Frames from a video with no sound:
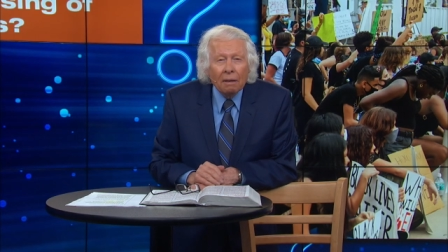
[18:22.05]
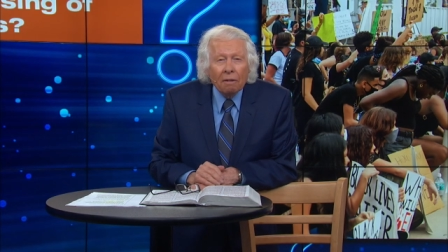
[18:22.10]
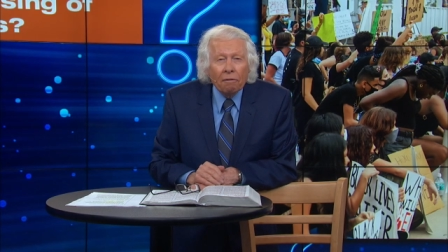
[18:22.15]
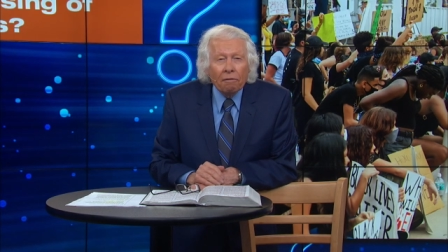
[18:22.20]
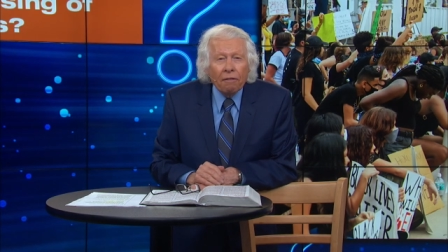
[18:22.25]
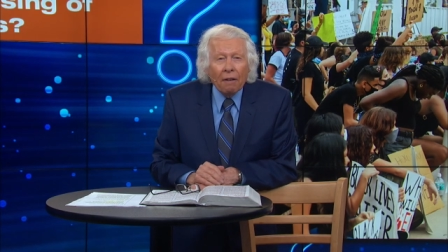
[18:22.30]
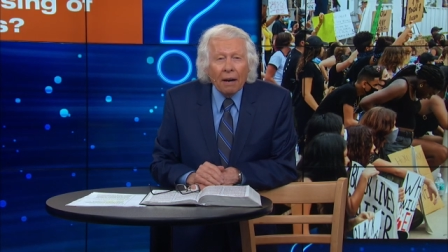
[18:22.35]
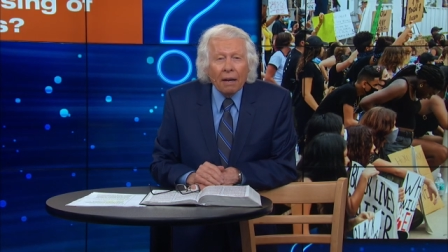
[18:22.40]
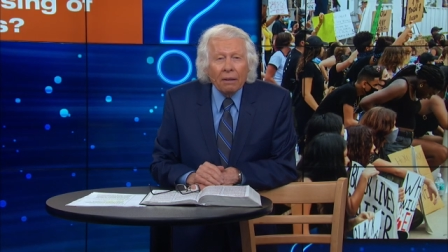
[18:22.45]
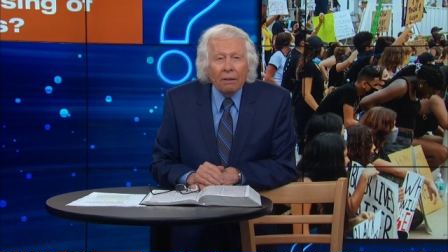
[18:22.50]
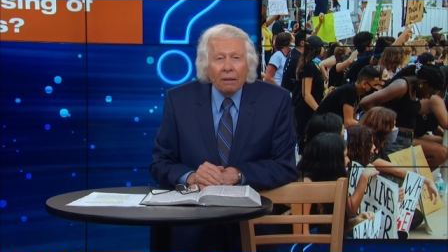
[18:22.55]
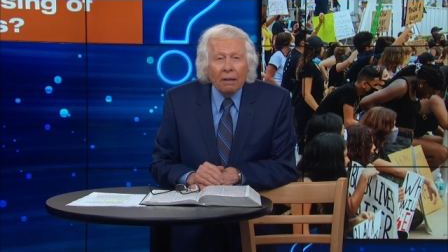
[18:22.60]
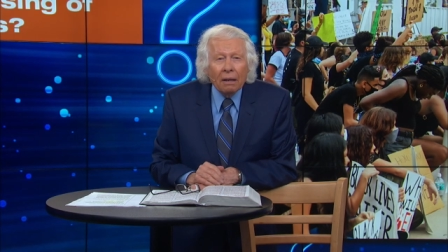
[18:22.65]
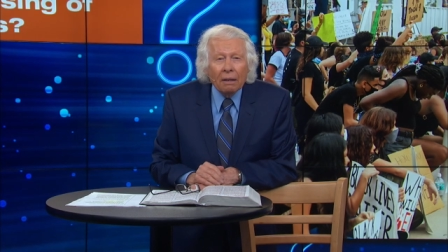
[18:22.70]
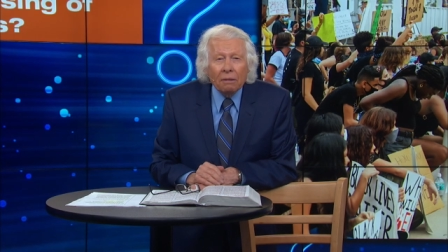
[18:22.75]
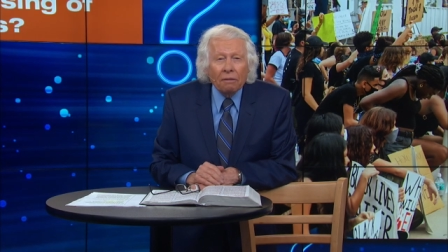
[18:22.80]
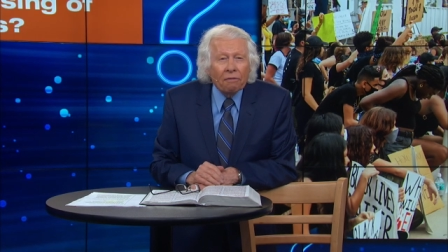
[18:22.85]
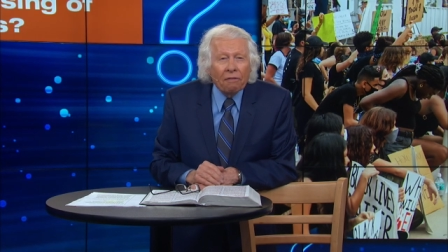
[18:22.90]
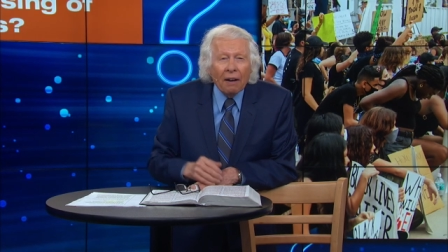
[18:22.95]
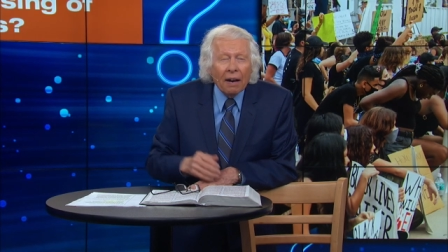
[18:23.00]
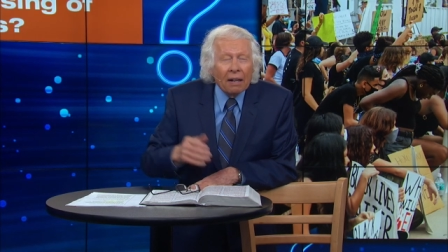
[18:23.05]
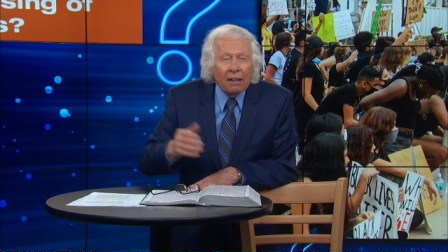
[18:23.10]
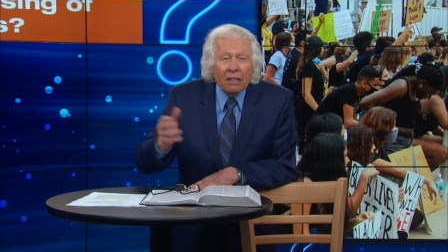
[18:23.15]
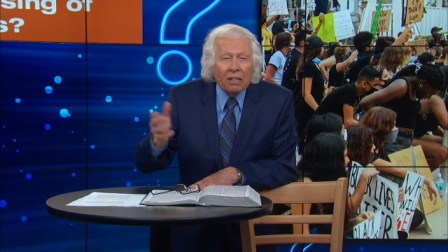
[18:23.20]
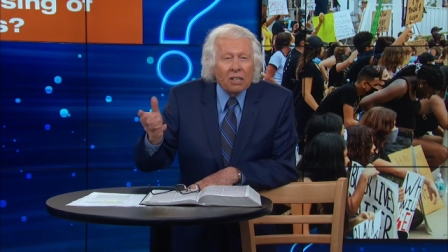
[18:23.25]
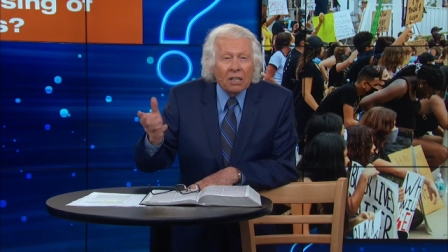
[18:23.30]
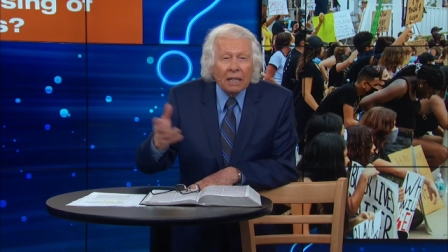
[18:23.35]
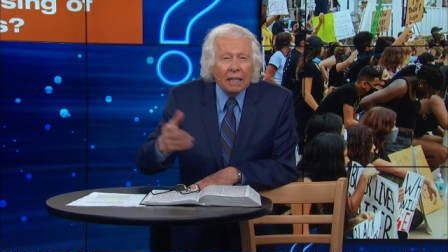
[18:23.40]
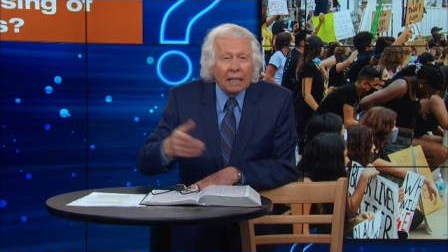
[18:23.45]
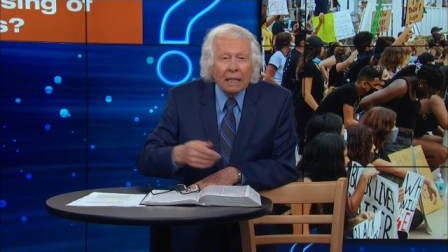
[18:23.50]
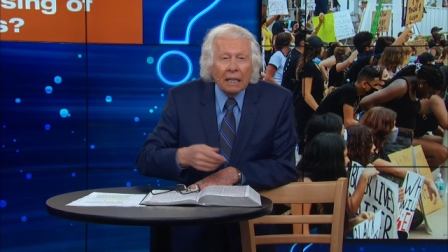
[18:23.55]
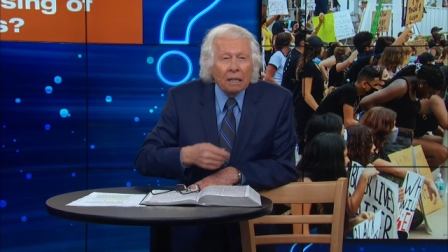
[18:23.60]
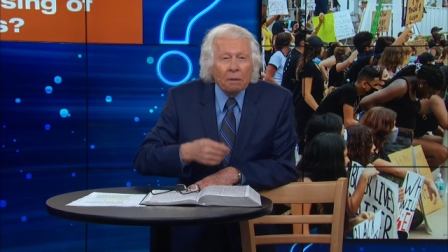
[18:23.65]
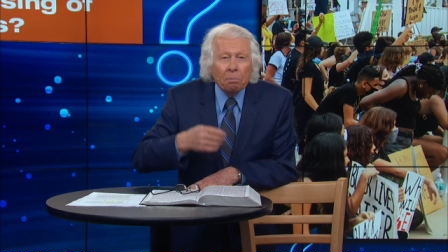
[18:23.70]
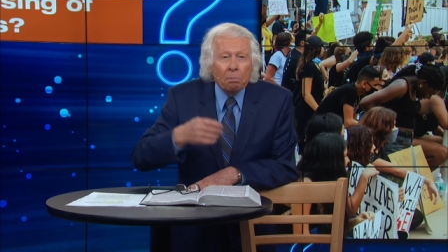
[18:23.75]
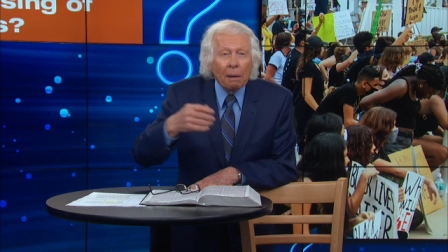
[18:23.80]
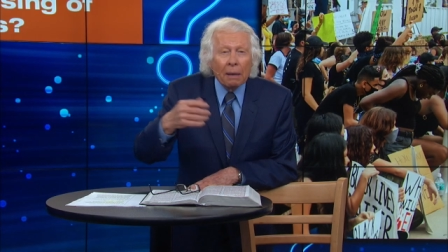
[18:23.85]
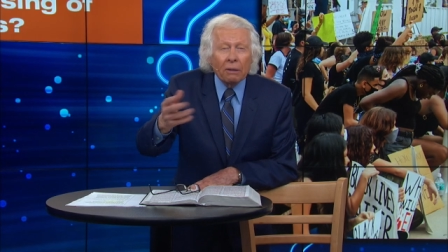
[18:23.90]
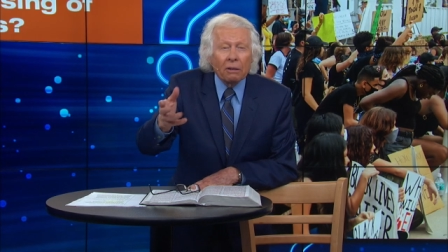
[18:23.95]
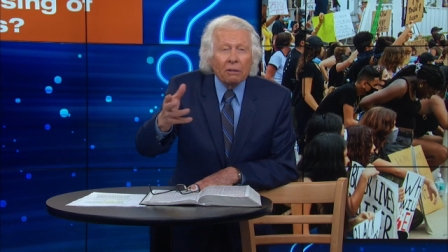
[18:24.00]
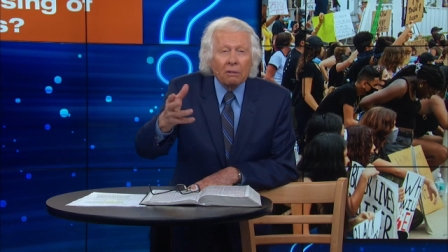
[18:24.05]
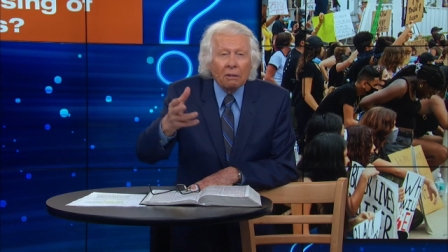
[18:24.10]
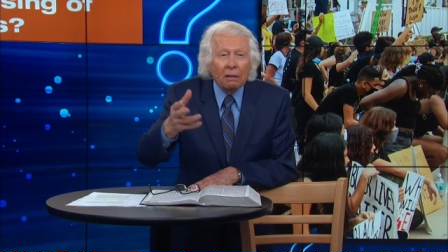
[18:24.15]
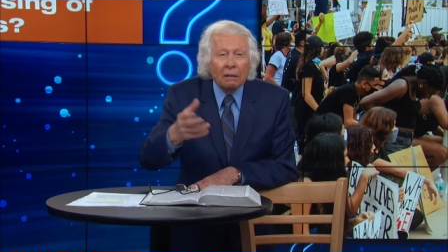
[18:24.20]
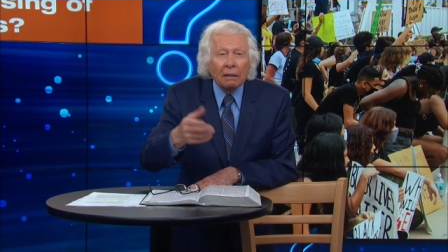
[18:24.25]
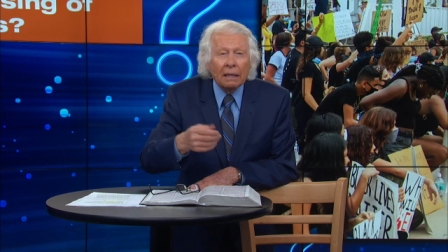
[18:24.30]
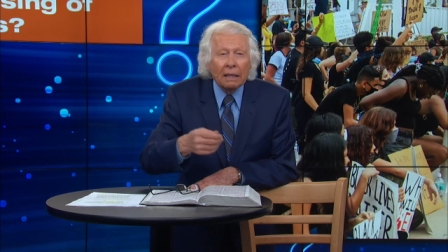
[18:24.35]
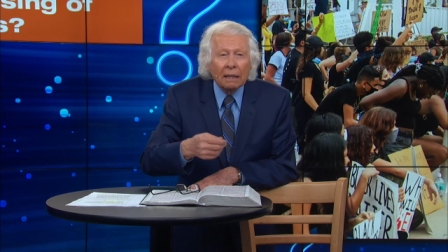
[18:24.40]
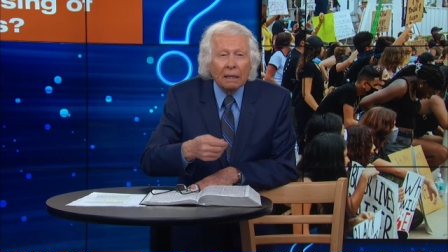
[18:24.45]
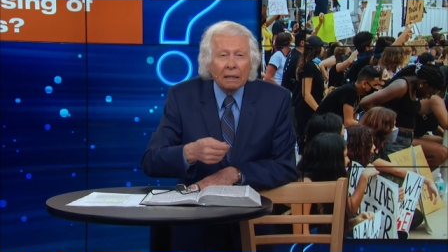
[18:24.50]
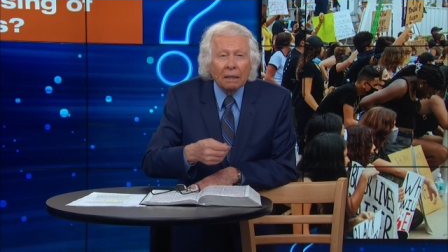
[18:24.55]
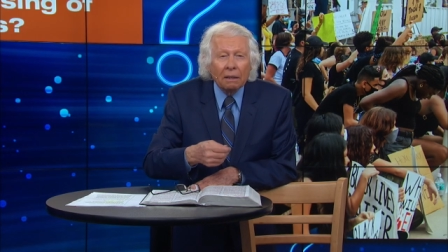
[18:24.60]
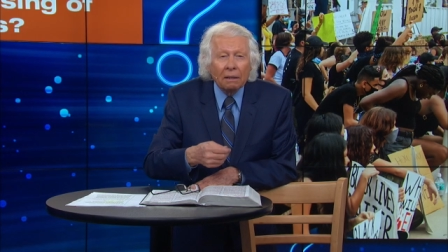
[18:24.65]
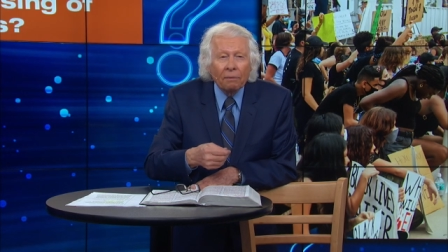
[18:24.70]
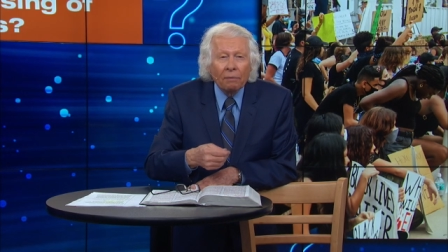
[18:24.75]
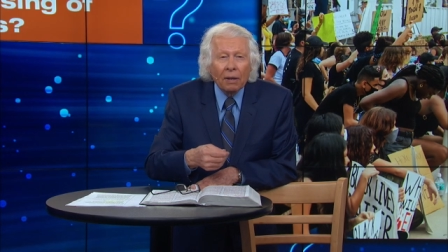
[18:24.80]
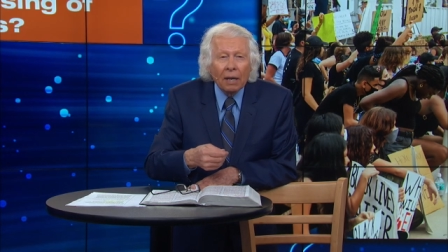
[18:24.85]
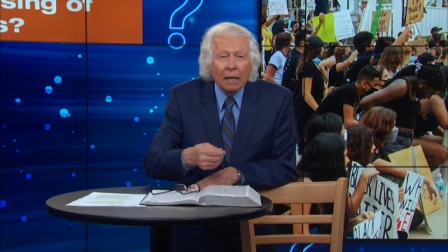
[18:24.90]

Father, fathers are needed, mothers are needed.